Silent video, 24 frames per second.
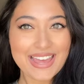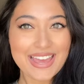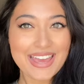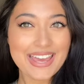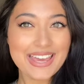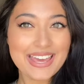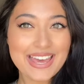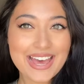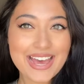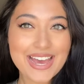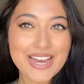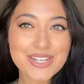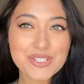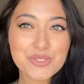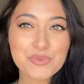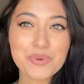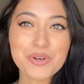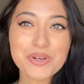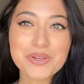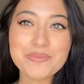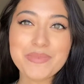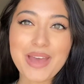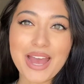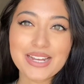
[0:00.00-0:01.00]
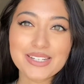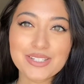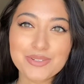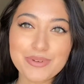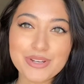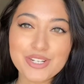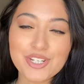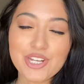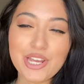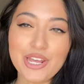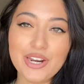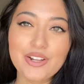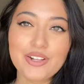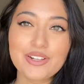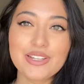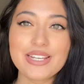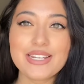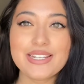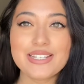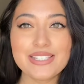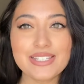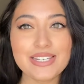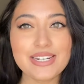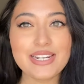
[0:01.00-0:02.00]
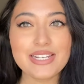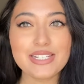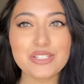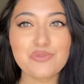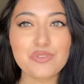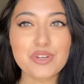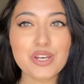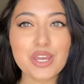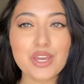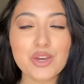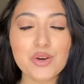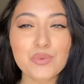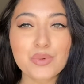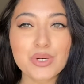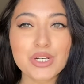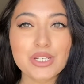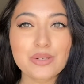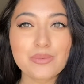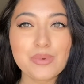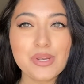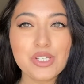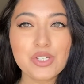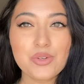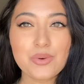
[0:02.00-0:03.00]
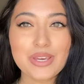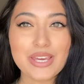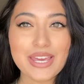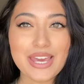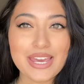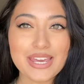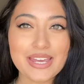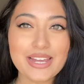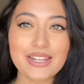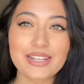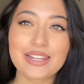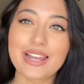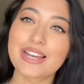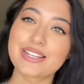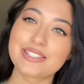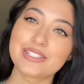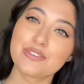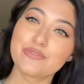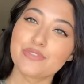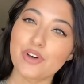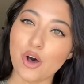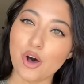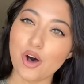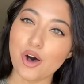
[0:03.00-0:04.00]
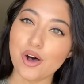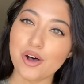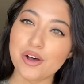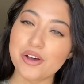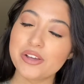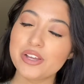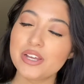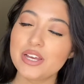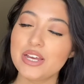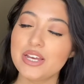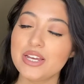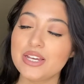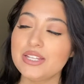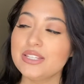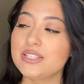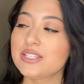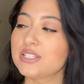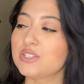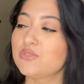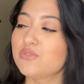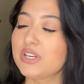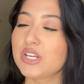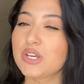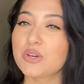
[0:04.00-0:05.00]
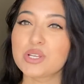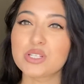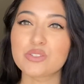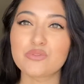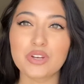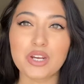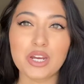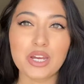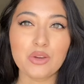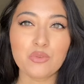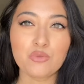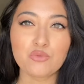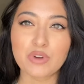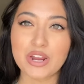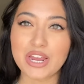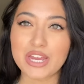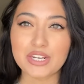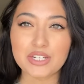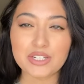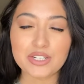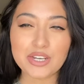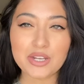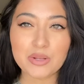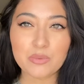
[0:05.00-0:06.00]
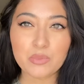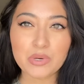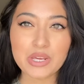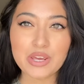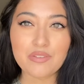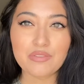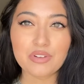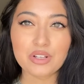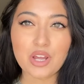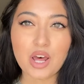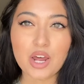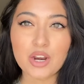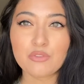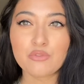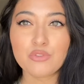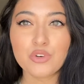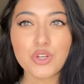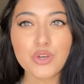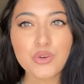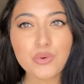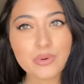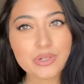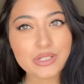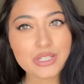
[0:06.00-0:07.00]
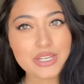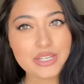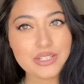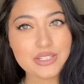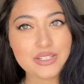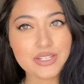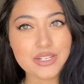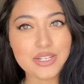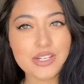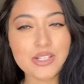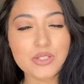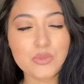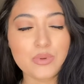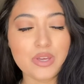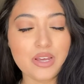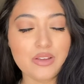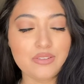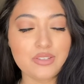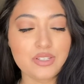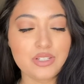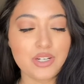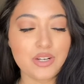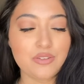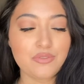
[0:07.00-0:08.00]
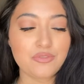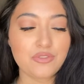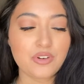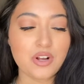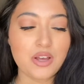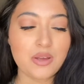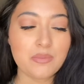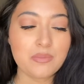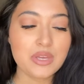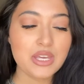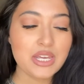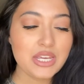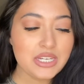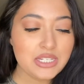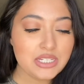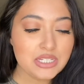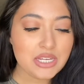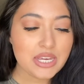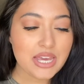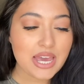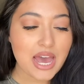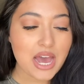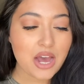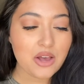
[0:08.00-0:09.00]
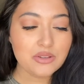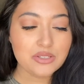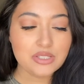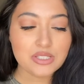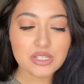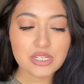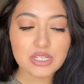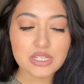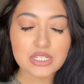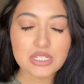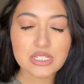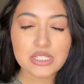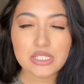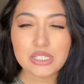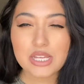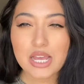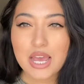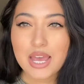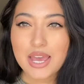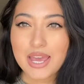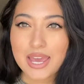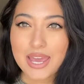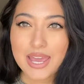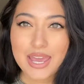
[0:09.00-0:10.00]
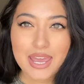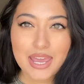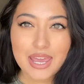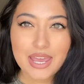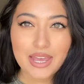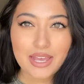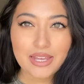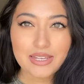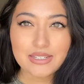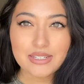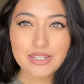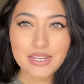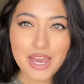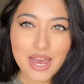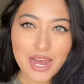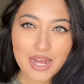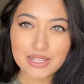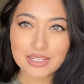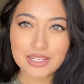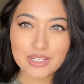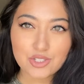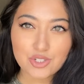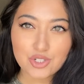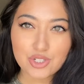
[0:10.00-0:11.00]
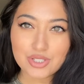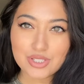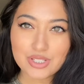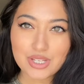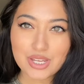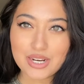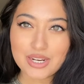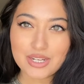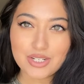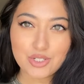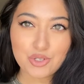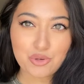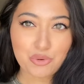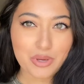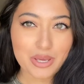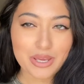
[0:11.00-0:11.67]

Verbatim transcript: Hey guys, welcome back to my channel. In today's video, we're going to be doing a collective haul. This video is very random. We have a lot of new releases. We have stuff from indie houses. And yeah, let's just get into